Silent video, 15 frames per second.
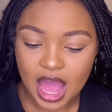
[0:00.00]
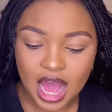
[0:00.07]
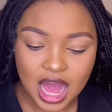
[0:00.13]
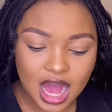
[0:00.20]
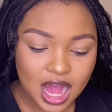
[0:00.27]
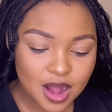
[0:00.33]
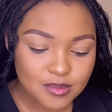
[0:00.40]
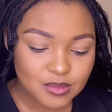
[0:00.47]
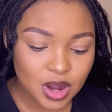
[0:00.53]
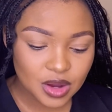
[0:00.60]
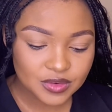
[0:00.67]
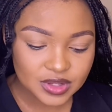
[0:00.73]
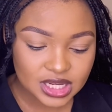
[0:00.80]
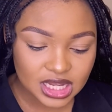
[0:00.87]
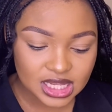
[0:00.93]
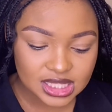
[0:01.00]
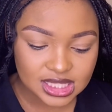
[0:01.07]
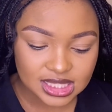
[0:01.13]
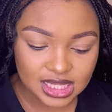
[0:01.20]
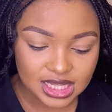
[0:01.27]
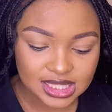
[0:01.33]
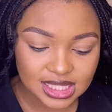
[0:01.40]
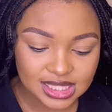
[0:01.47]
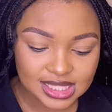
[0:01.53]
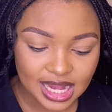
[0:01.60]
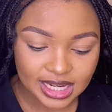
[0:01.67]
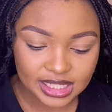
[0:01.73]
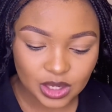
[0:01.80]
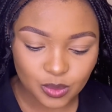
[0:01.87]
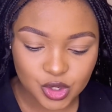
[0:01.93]
Marvin is
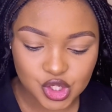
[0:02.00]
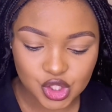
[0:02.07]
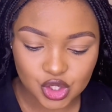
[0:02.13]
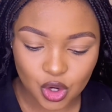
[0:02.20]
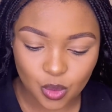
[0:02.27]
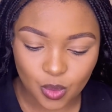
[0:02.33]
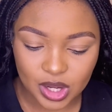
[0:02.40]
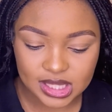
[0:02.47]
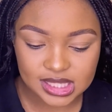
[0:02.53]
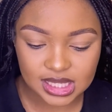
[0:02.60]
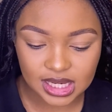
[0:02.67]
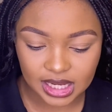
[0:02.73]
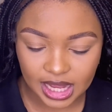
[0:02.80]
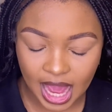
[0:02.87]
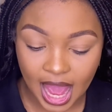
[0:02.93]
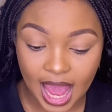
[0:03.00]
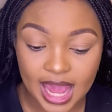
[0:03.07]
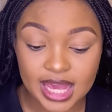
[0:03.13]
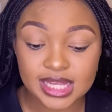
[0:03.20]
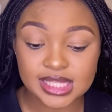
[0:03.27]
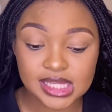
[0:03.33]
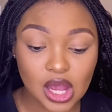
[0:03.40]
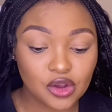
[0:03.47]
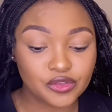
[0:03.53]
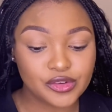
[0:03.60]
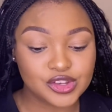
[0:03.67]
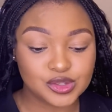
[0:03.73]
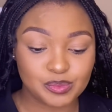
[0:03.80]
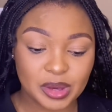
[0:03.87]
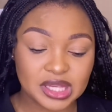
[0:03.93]
exactly what you don't want in a guy.
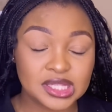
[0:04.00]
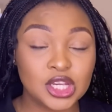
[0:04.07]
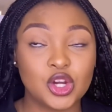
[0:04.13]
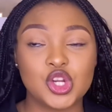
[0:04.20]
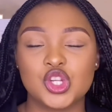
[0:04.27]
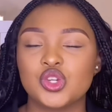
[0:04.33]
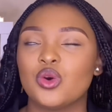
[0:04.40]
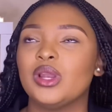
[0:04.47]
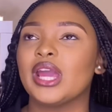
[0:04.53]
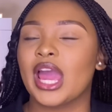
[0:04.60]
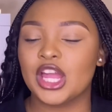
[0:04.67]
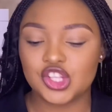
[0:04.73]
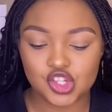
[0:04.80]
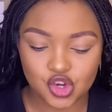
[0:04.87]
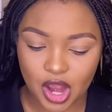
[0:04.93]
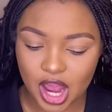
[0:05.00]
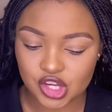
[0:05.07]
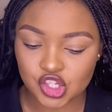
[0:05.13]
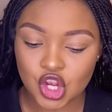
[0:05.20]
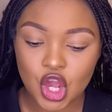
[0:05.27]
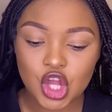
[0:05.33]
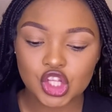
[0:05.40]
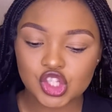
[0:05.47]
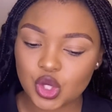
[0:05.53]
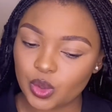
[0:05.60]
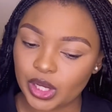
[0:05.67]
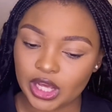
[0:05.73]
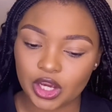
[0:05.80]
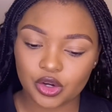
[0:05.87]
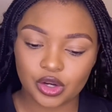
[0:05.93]
Selfish, petty, controlling, and trash.
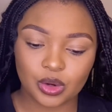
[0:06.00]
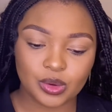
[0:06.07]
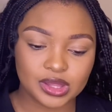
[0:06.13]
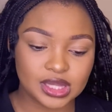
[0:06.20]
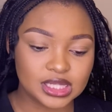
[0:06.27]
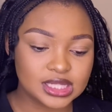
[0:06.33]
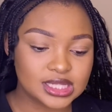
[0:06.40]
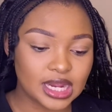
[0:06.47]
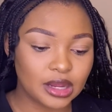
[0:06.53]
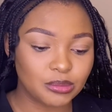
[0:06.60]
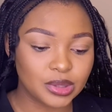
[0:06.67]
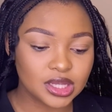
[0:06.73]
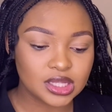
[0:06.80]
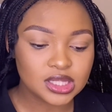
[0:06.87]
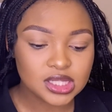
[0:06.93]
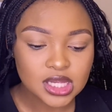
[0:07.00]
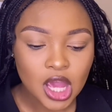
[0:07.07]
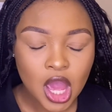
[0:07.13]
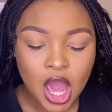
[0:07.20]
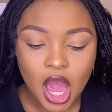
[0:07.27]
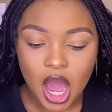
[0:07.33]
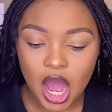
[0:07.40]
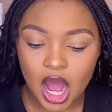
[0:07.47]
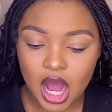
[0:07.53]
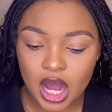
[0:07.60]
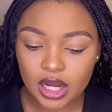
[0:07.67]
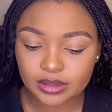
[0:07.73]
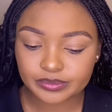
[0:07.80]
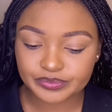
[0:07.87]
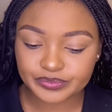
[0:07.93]
Totally agree with this statement.
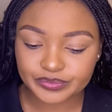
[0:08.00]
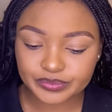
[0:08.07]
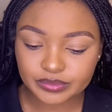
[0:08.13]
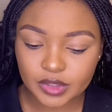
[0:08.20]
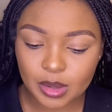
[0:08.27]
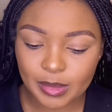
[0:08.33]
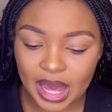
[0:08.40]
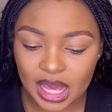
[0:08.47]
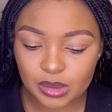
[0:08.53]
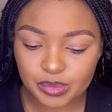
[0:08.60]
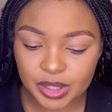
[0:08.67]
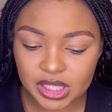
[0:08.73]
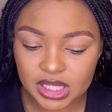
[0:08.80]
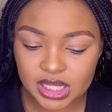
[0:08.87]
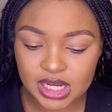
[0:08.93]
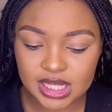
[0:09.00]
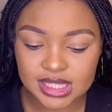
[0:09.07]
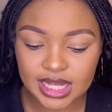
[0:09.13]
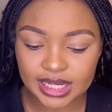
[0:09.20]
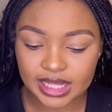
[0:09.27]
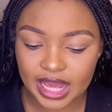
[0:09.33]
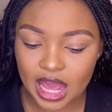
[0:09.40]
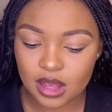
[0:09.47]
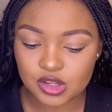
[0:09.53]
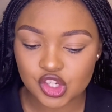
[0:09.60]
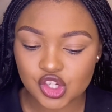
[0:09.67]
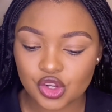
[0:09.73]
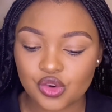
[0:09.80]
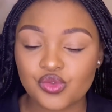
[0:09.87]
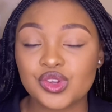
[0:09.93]
My opinion is that Cam
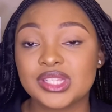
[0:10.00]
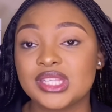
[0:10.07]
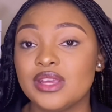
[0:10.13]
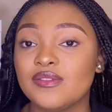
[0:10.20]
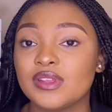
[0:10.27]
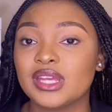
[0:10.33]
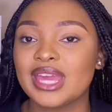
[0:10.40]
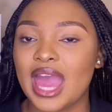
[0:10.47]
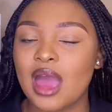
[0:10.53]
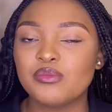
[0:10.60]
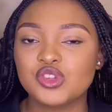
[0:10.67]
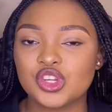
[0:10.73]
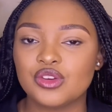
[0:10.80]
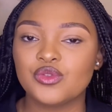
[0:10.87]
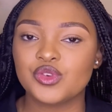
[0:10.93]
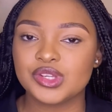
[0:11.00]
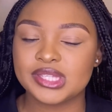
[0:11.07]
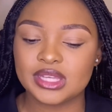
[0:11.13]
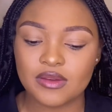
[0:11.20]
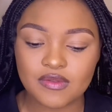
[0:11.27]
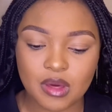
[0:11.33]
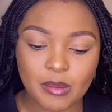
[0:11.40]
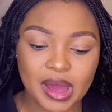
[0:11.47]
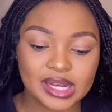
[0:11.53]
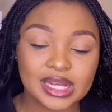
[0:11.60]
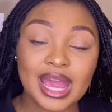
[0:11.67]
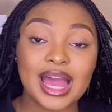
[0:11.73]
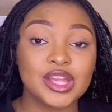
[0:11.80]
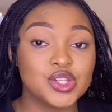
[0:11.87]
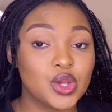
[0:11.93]
should have received the money.
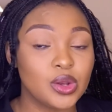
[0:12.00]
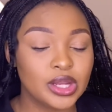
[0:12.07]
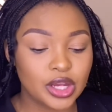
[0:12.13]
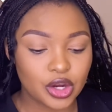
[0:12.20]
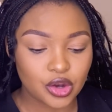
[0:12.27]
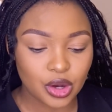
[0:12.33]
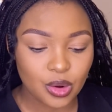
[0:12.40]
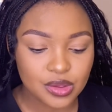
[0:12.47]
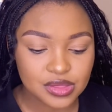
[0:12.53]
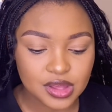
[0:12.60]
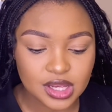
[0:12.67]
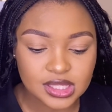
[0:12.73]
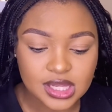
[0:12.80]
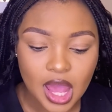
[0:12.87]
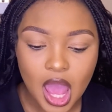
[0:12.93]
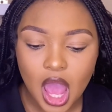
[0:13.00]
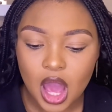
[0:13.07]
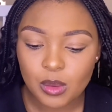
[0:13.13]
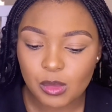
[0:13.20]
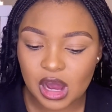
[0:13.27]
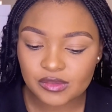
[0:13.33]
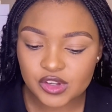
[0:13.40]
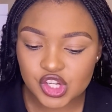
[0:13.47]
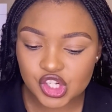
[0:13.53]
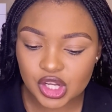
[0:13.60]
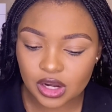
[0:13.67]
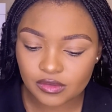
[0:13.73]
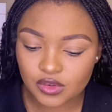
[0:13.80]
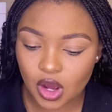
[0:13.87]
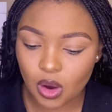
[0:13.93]
I totally agree with this. Marvin should
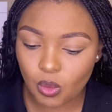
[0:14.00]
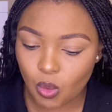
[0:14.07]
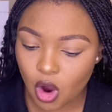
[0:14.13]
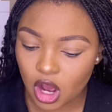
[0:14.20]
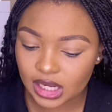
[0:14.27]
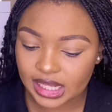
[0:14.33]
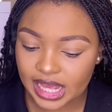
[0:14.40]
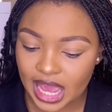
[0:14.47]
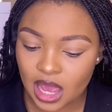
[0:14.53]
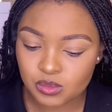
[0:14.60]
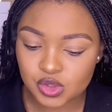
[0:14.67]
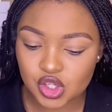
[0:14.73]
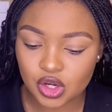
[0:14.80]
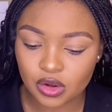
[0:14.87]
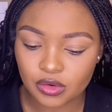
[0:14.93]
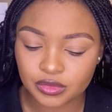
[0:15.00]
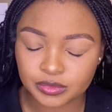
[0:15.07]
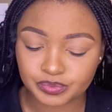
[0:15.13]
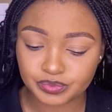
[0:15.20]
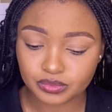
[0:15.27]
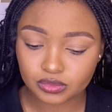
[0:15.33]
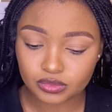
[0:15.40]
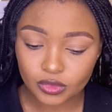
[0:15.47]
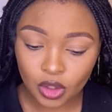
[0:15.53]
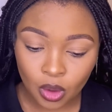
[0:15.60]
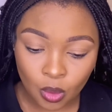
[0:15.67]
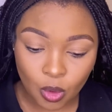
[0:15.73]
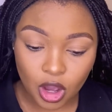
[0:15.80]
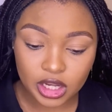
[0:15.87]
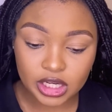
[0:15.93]
have not won. Cam should have
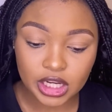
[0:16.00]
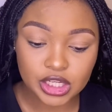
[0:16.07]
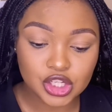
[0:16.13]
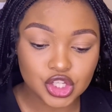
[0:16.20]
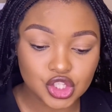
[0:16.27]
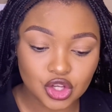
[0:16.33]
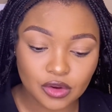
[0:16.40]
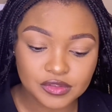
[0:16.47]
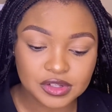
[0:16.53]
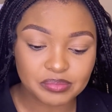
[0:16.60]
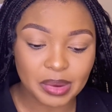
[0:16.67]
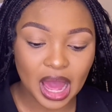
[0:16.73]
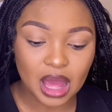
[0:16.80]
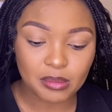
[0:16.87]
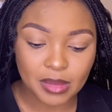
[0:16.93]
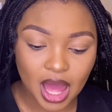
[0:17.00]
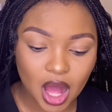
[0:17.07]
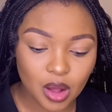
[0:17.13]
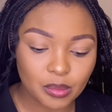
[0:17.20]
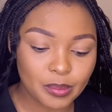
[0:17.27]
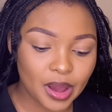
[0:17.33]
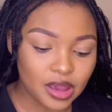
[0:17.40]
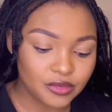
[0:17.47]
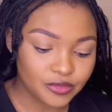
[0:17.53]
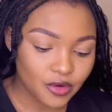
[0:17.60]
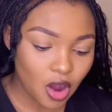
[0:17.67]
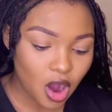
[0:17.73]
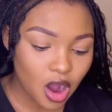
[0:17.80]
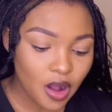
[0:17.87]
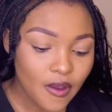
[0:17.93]
won. He deserved it by a mile, by
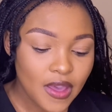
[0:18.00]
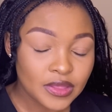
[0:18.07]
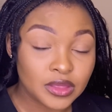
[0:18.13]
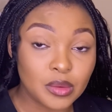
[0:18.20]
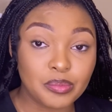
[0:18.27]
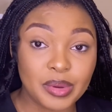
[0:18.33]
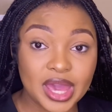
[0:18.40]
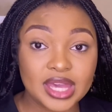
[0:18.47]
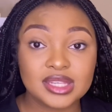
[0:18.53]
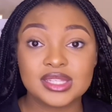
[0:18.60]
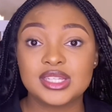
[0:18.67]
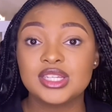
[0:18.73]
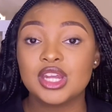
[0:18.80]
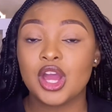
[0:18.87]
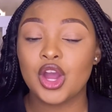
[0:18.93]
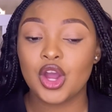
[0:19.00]
far the best